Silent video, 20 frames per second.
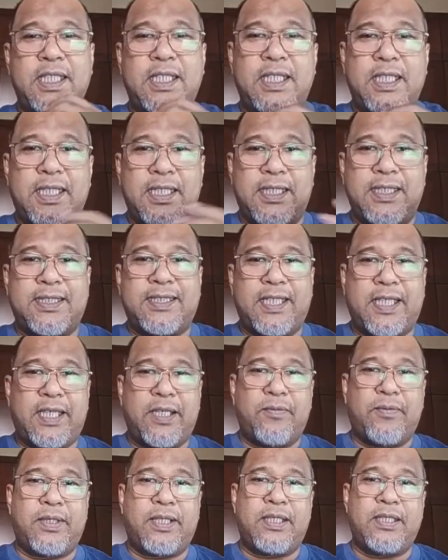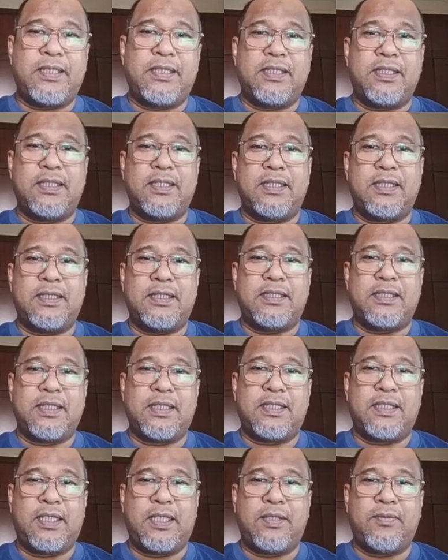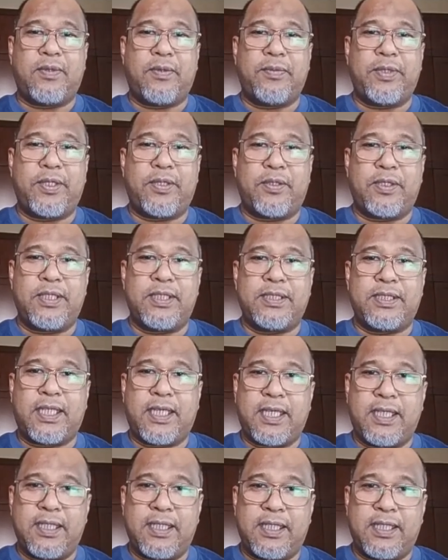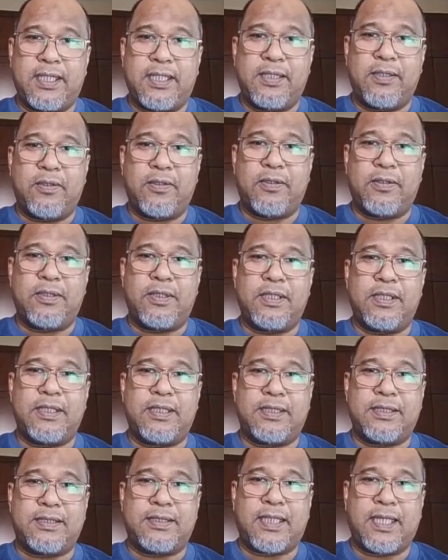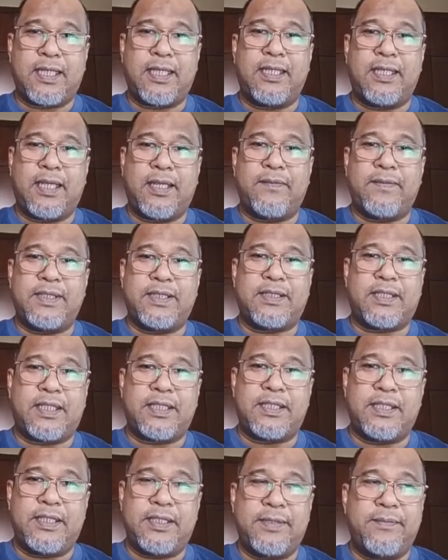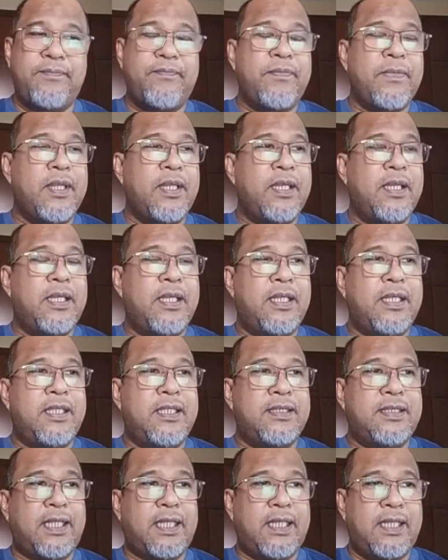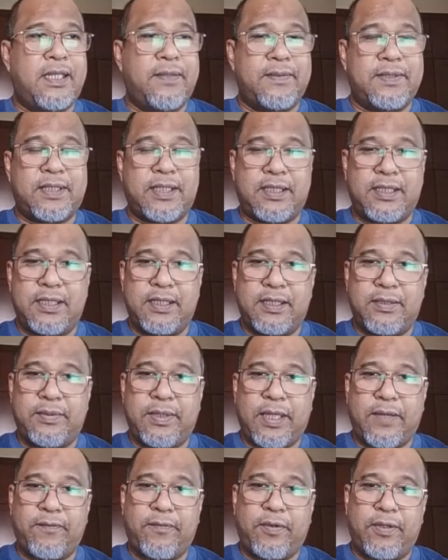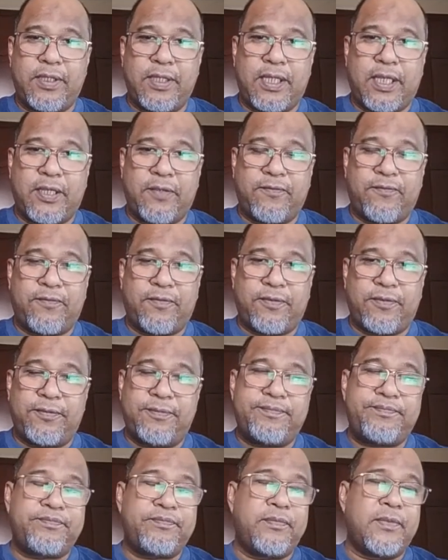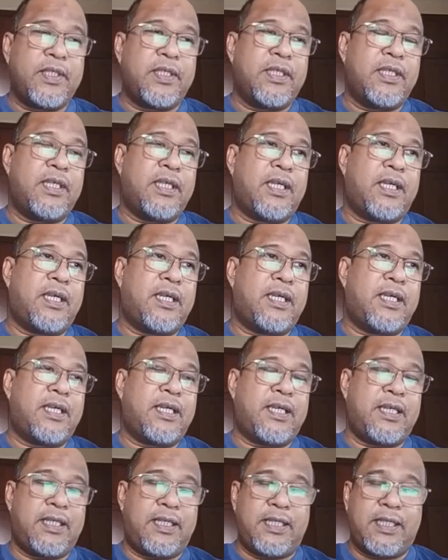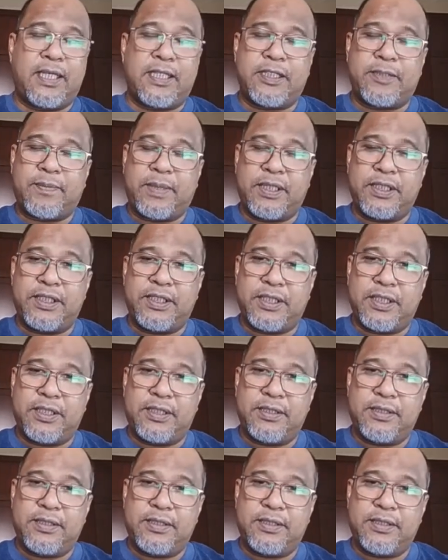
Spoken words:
The second one is actually what we call the secondary or the second level strategy. The second level strategy, we have got another four, i.e. expansion.